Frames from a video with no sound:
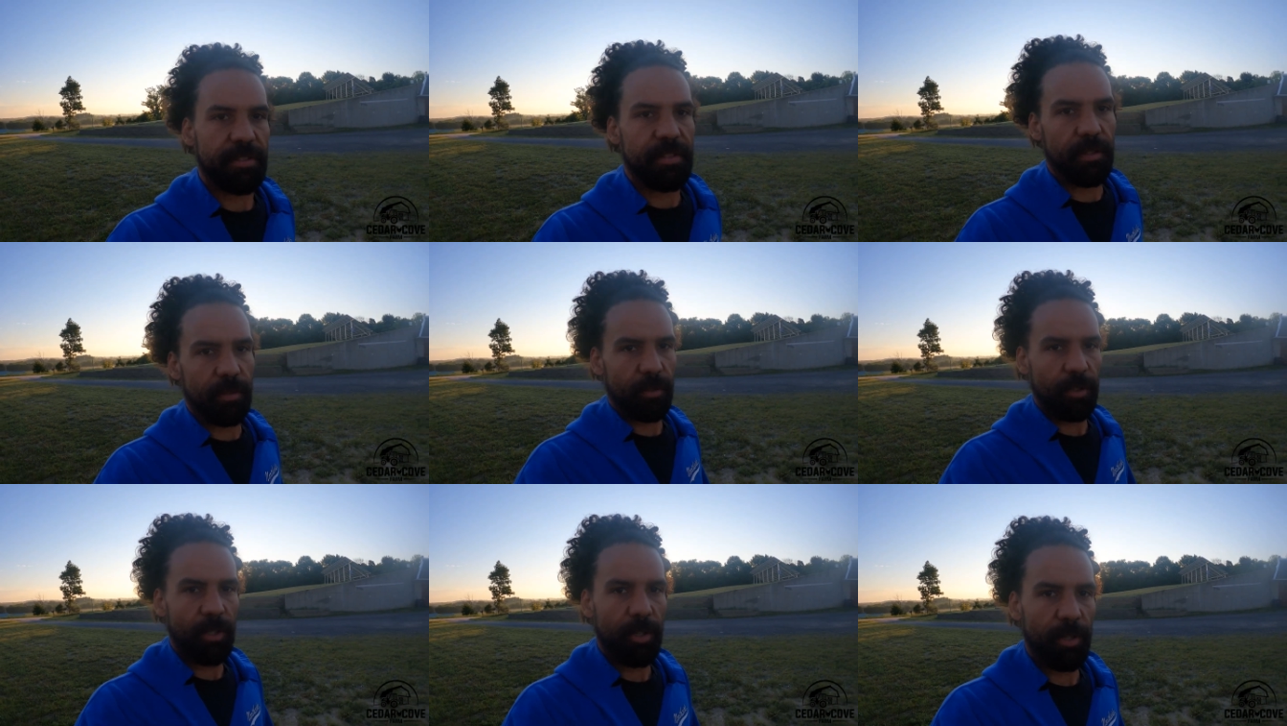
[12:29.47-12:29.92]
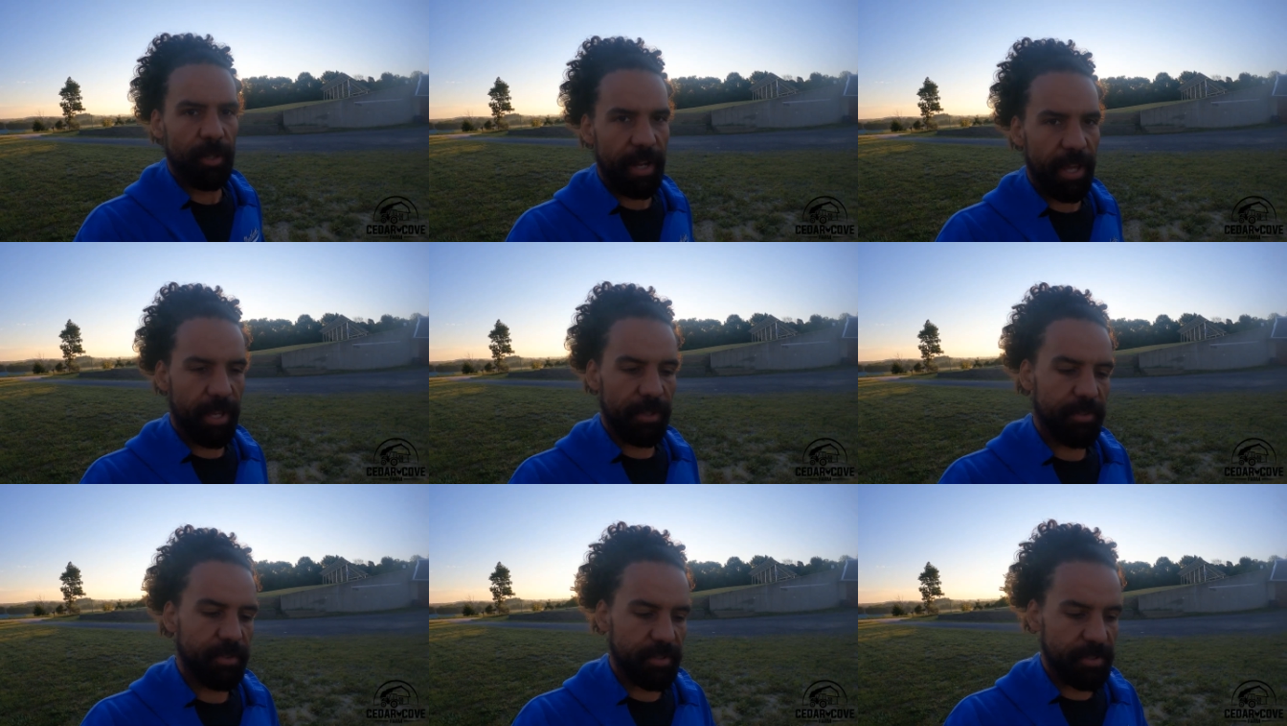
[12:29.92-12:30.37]
So going
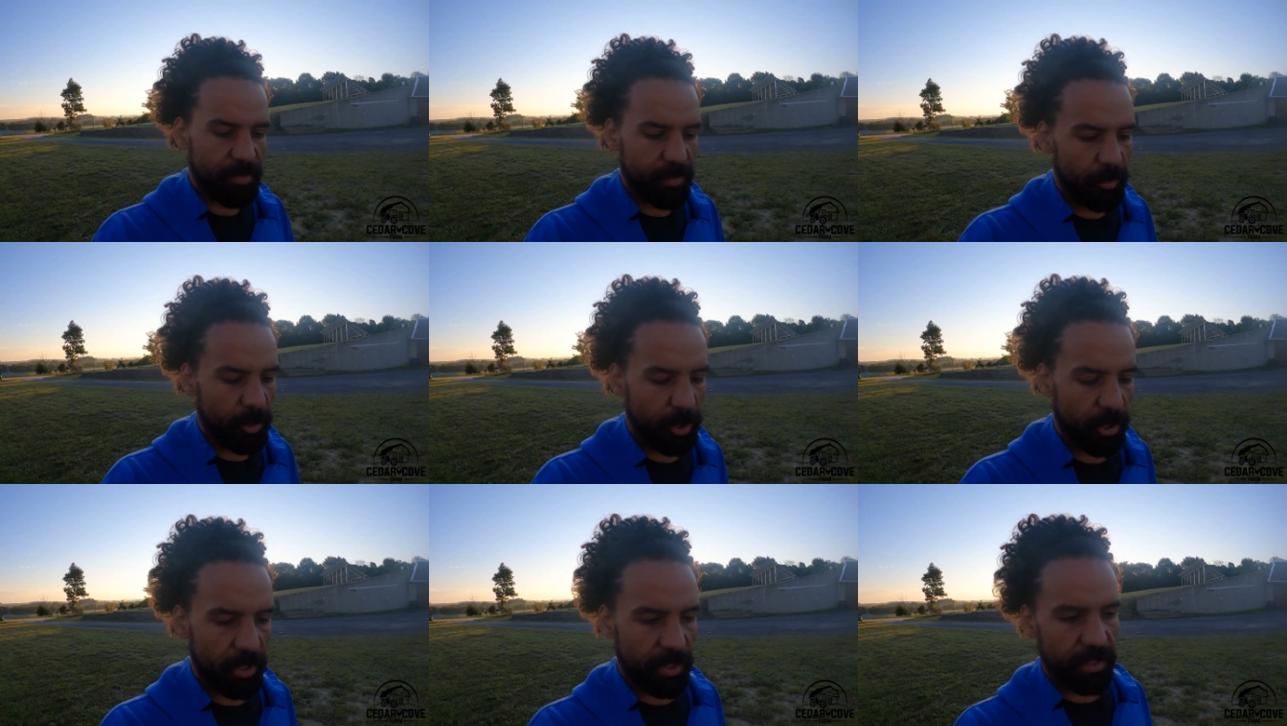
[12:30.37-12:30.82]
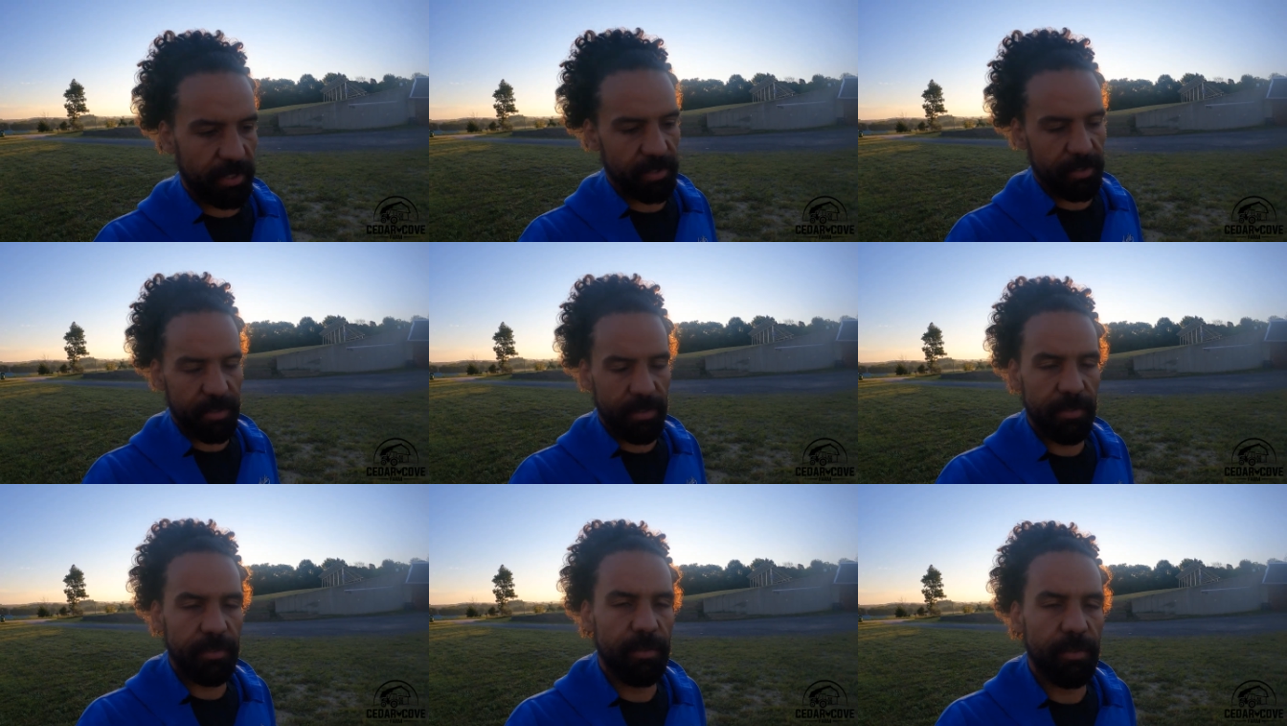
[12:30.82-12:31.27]
out this
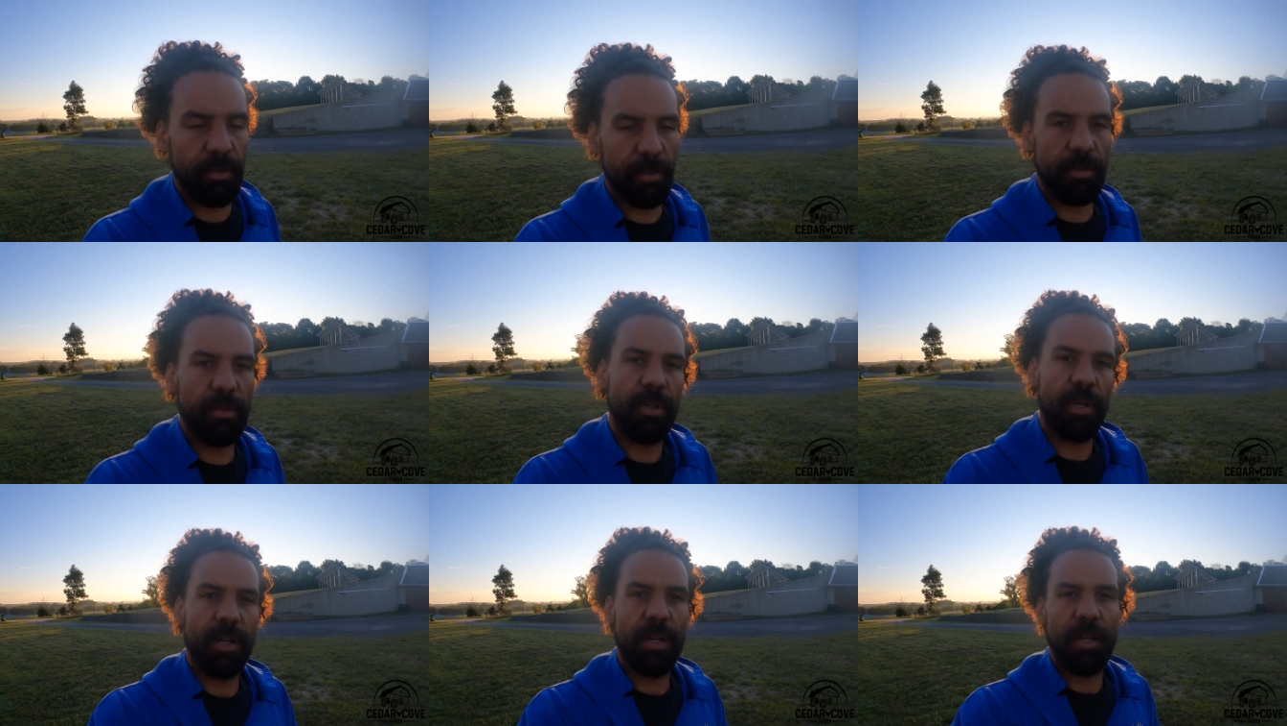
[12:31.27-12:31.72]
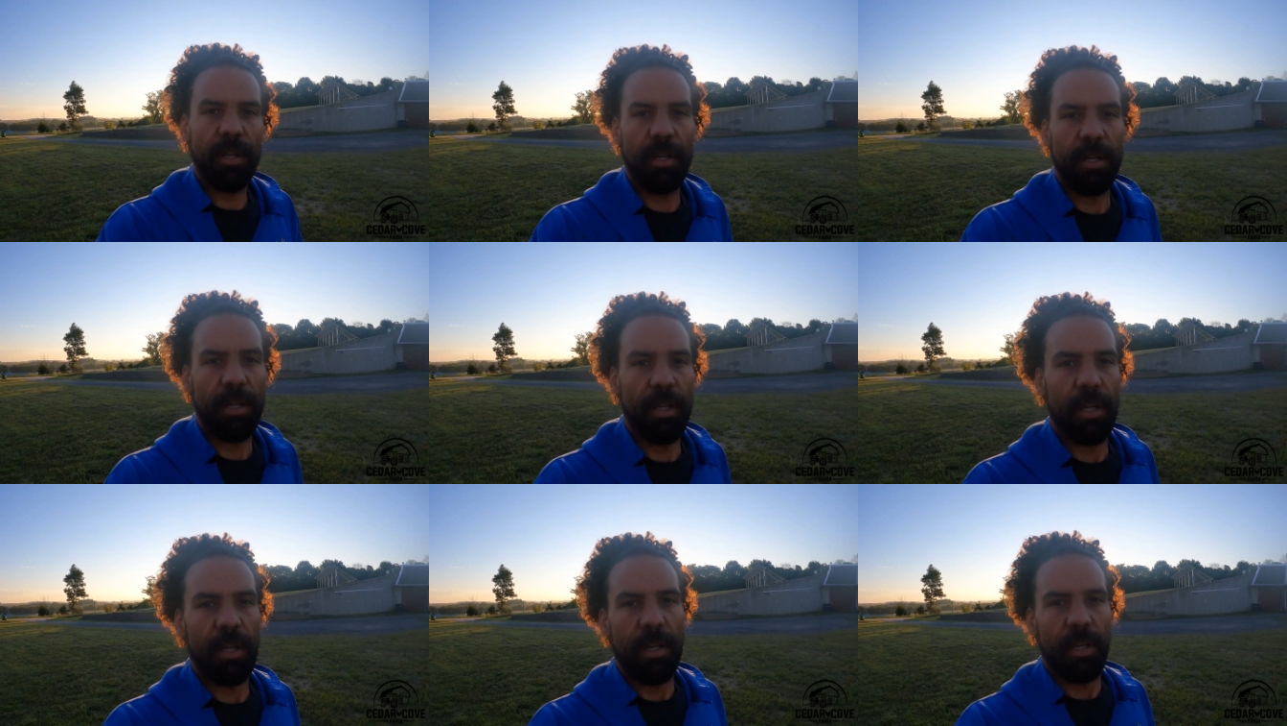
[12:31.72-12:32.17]
morning to
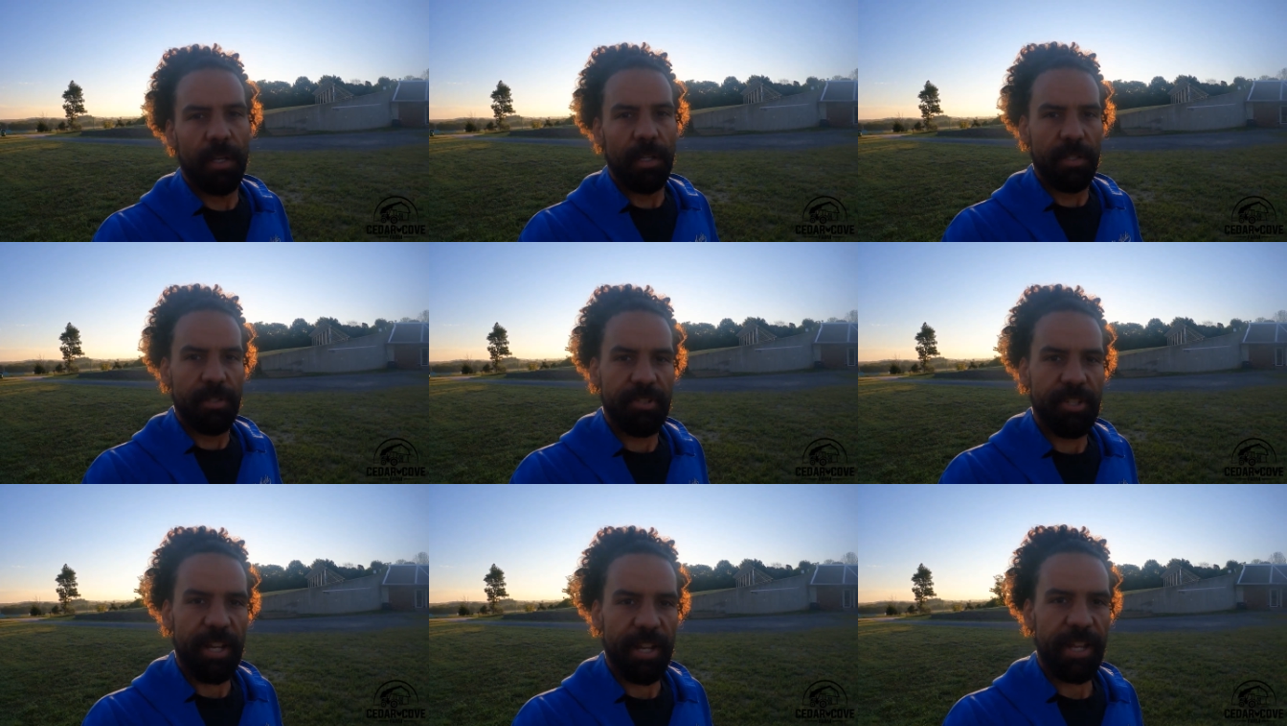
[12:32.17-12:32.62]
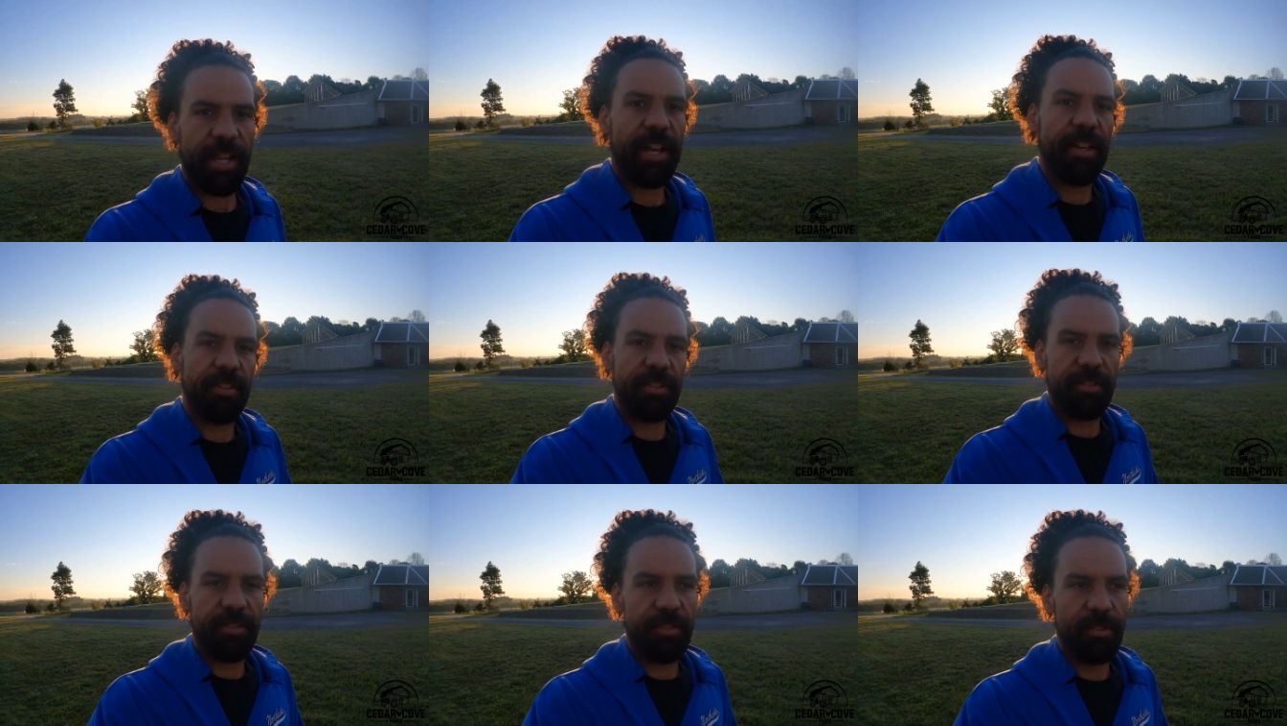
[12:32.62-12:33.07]
check
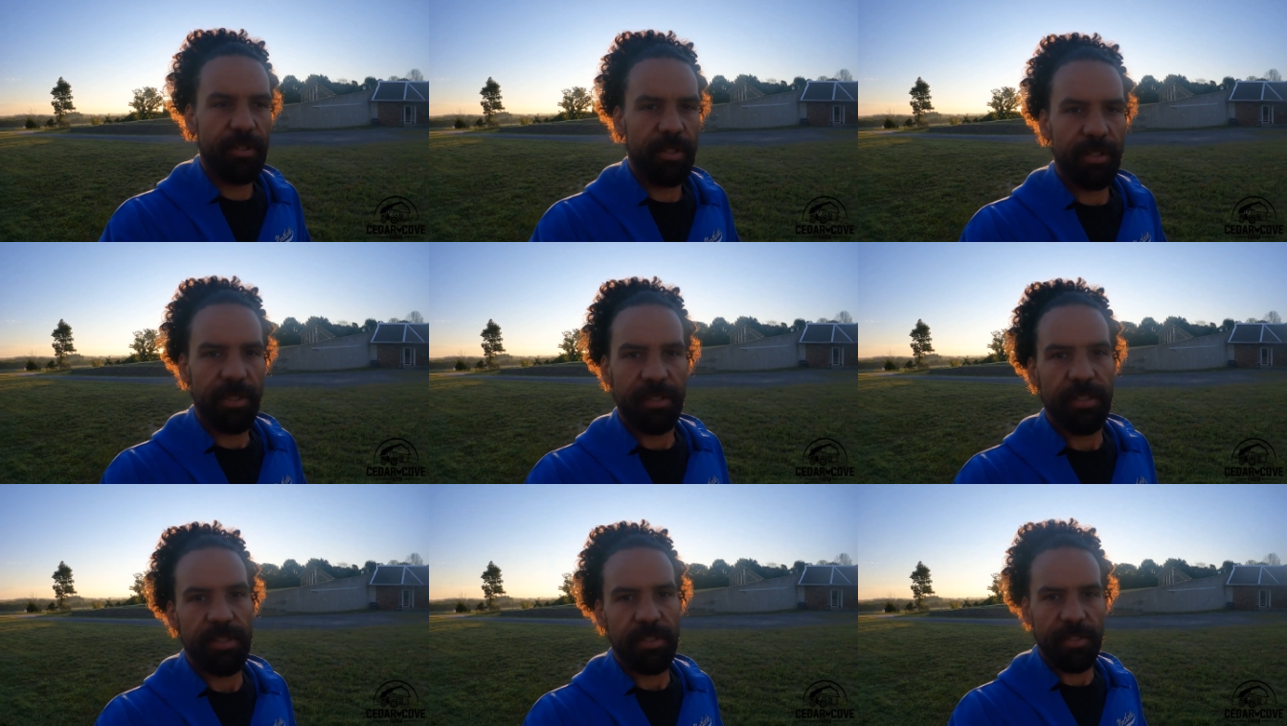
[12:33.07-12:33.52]
how they're doing.